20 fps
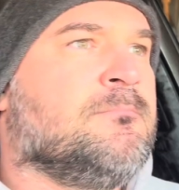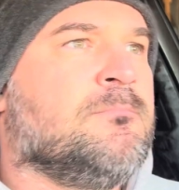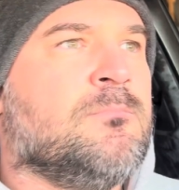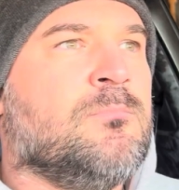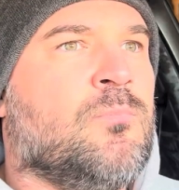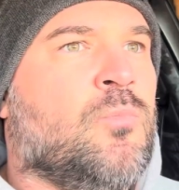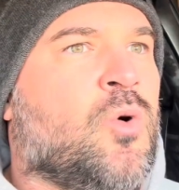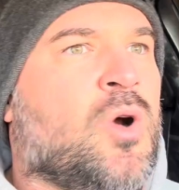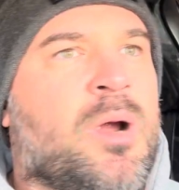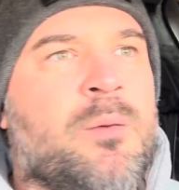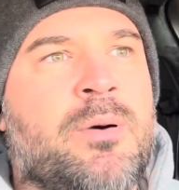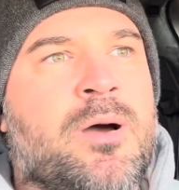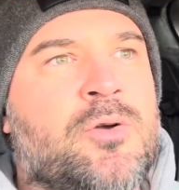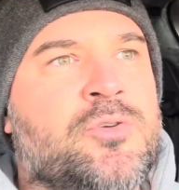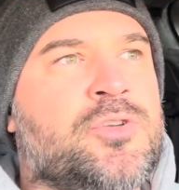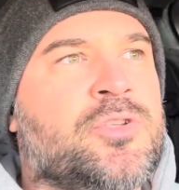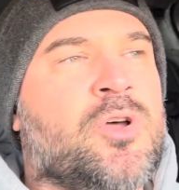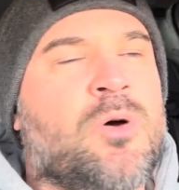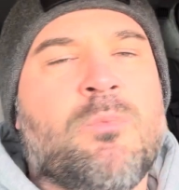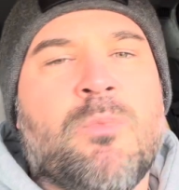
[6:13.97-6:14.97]
more about,
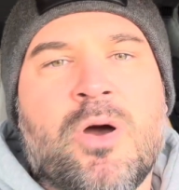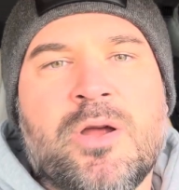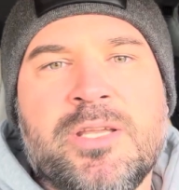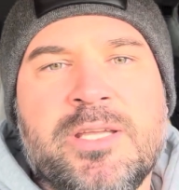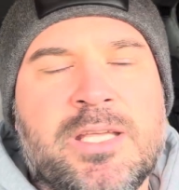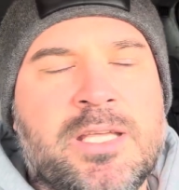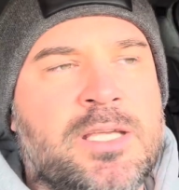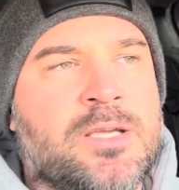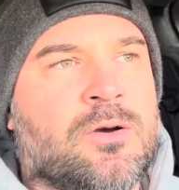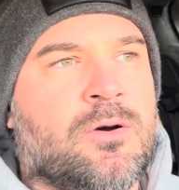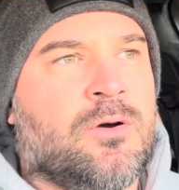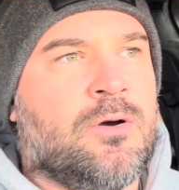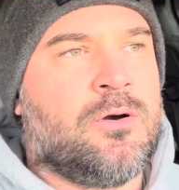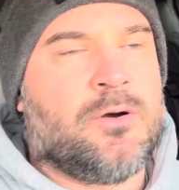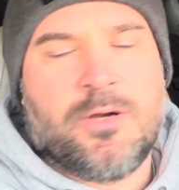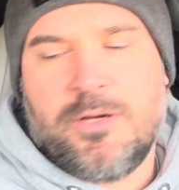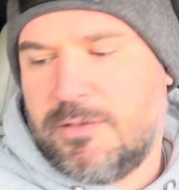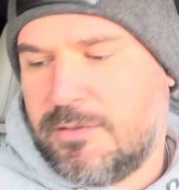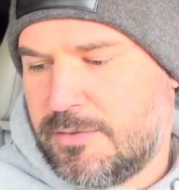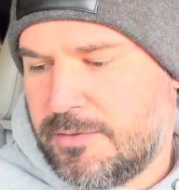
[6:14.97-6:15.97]
money,
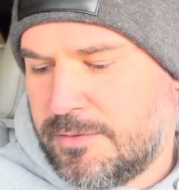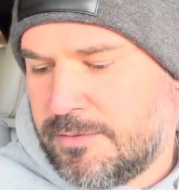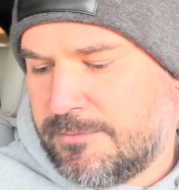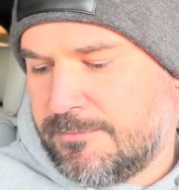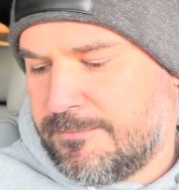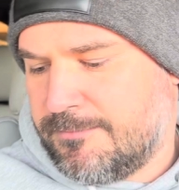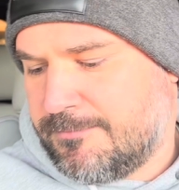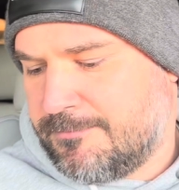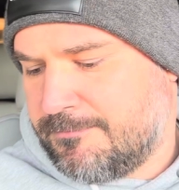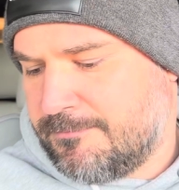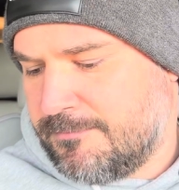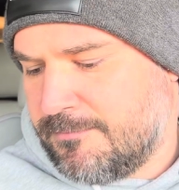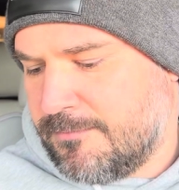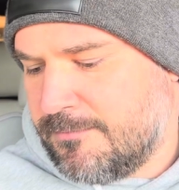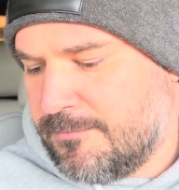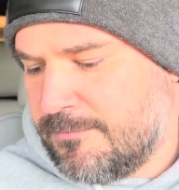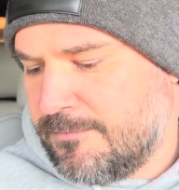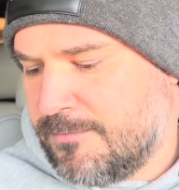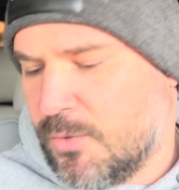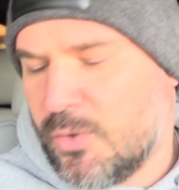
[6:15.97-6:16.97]
or
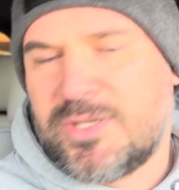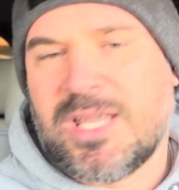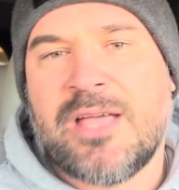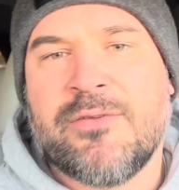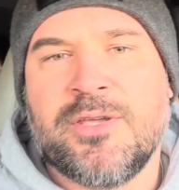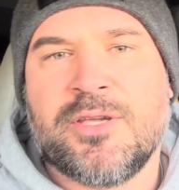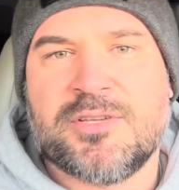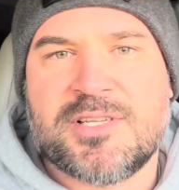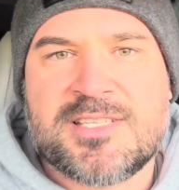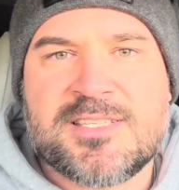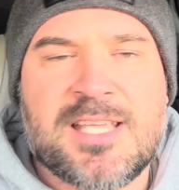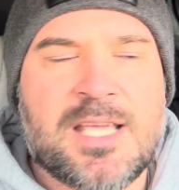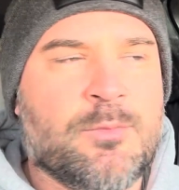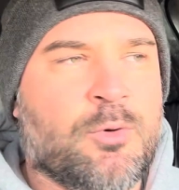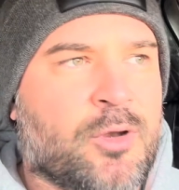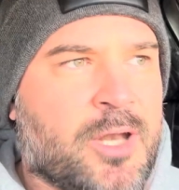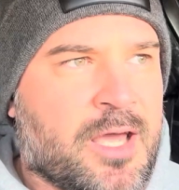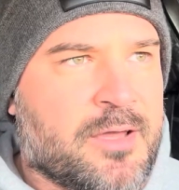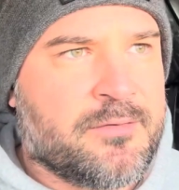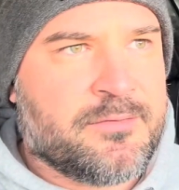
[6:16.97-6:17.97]
not having a stable
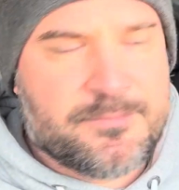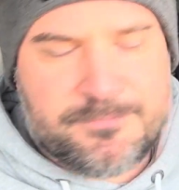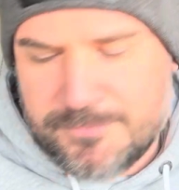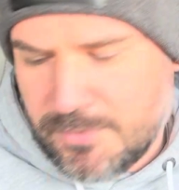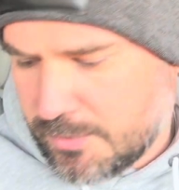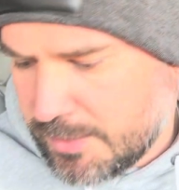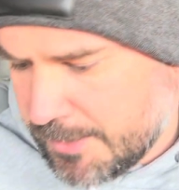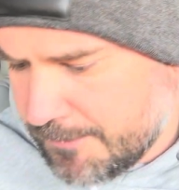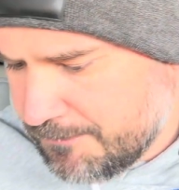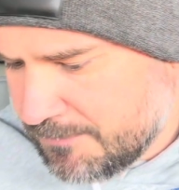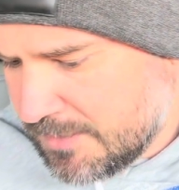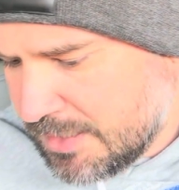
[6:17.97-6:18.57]
life, okay?